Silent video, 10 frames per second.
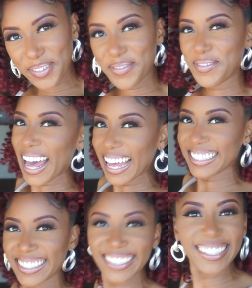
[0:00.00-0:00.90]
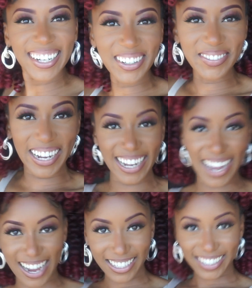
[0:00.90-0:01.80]
What? Oh my
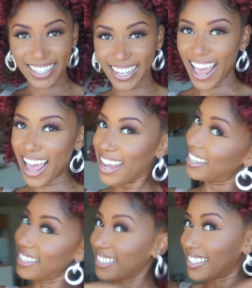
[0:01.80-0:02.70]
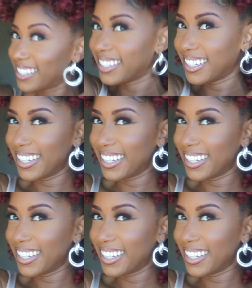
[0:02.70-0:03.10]
gosh. Yes.